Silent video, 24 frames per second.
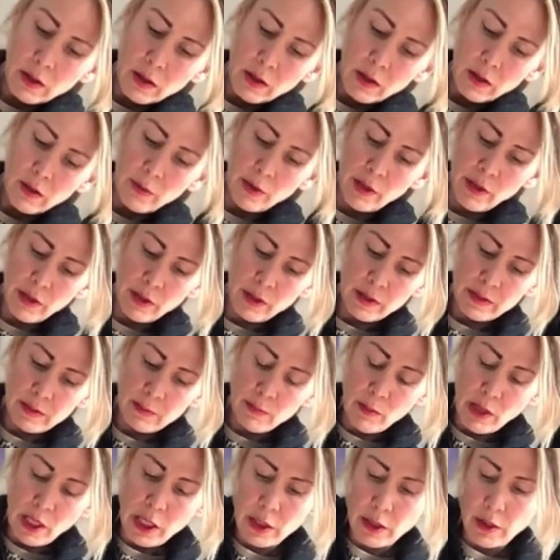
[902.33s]
Um, I think it's
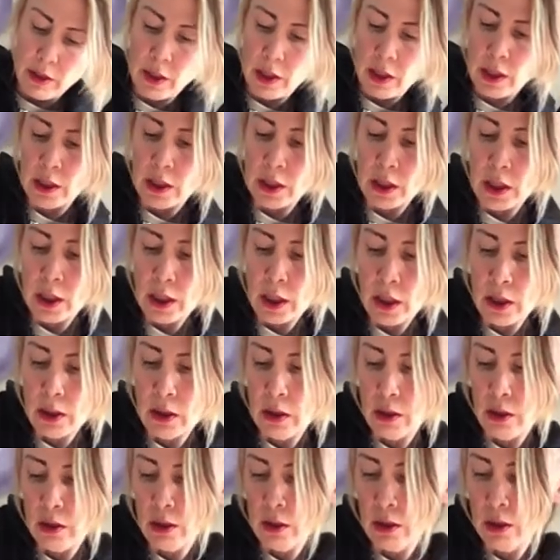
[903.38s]
made in
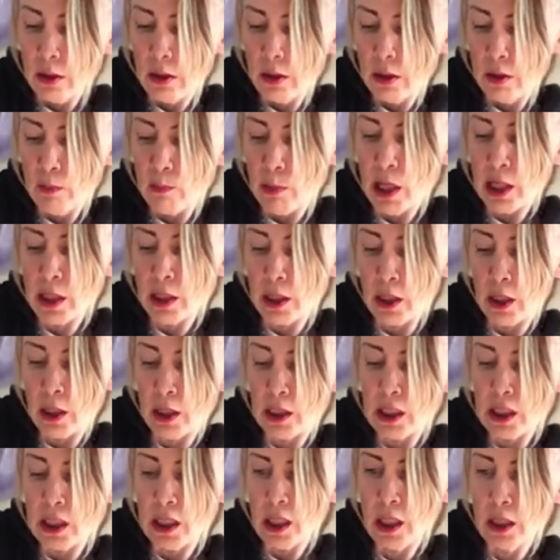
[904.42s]
India made in
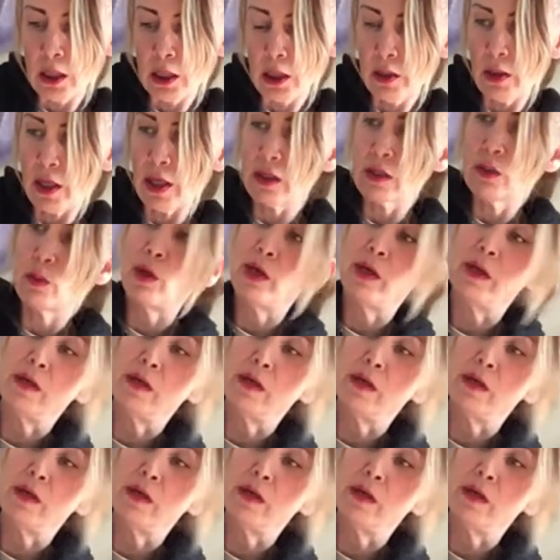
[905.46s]
India. That's why